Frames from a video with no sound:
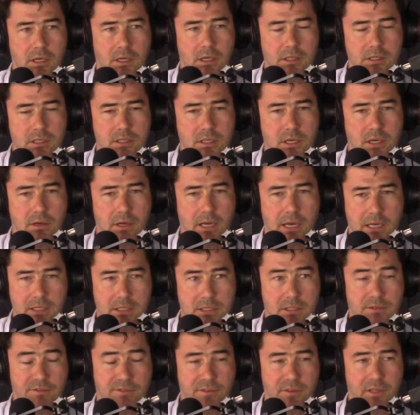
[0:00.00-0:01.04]
and so it has
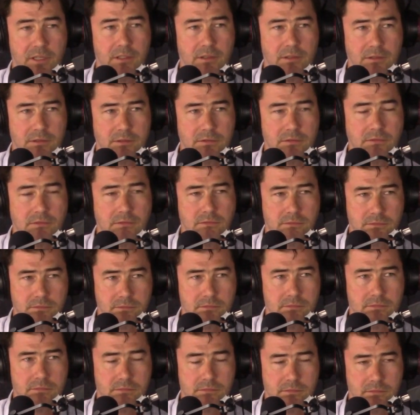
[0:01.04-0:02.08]
to feel
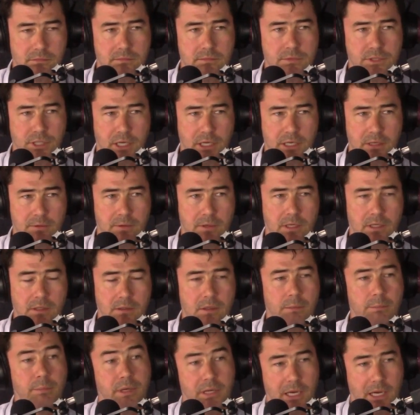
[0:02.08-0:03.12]
genuine
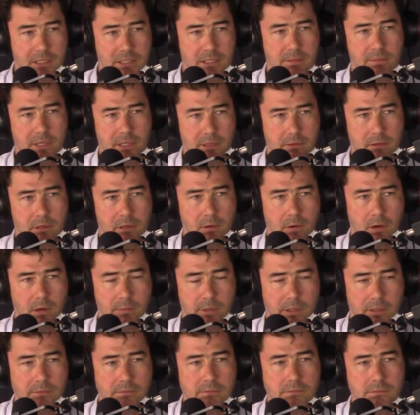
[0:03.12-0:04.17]
but it has to meet the
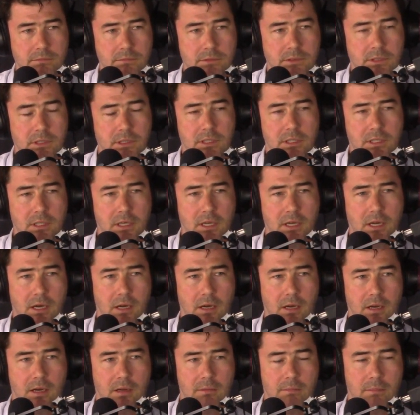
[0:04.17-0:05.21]
requirement
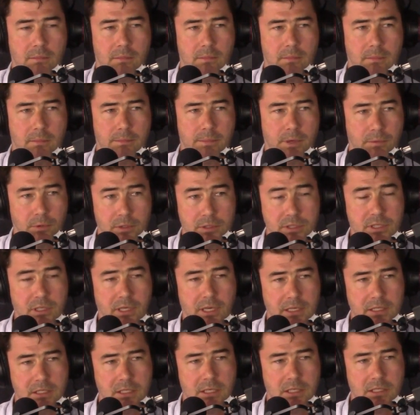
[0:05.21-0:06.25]
um, but once you
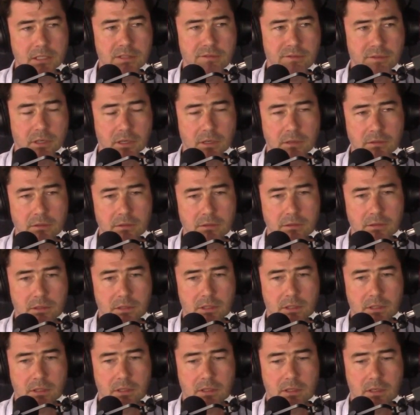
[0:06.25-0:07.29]
get to the interview,
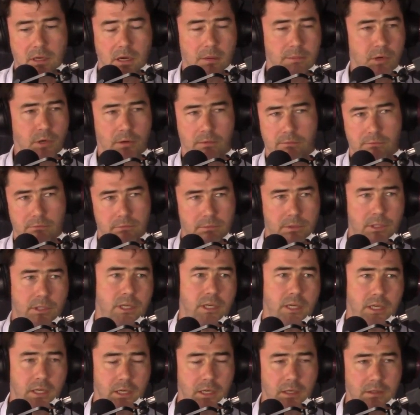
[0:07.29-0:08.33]
I'm not
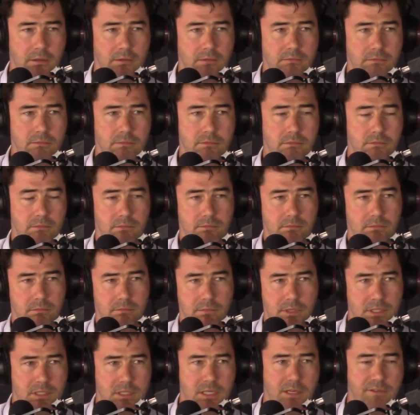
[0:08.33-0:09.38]
looking at
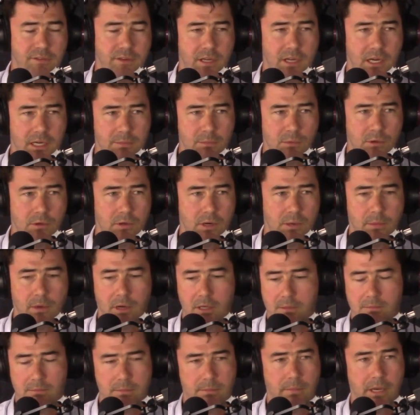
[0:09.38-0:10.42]
the CV anymore. I
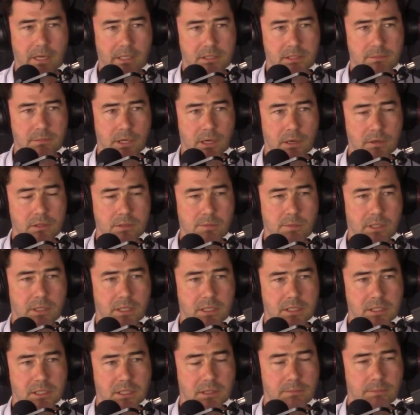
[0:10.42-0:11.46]
might make some notes
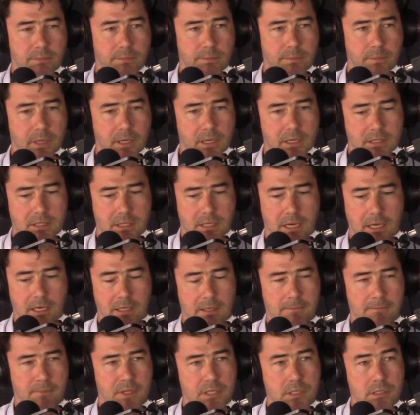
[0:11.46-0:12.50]
because it it's
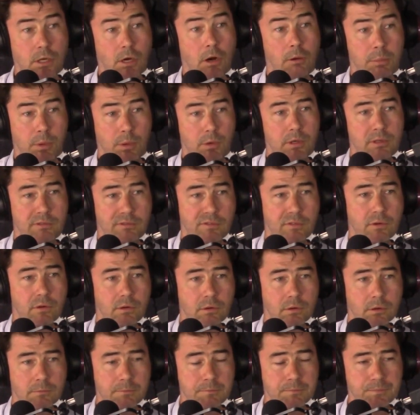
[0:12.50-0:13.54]
a start point
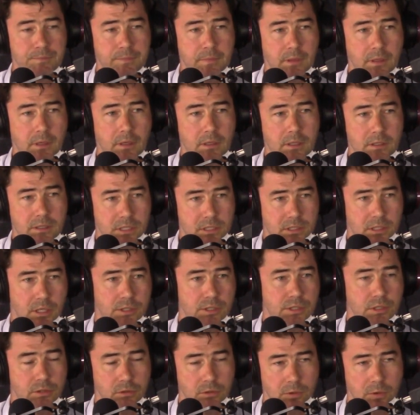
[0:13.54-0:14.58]
for
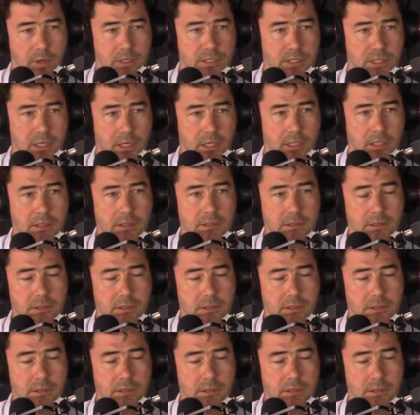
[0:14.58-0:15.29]
discussion or questioning.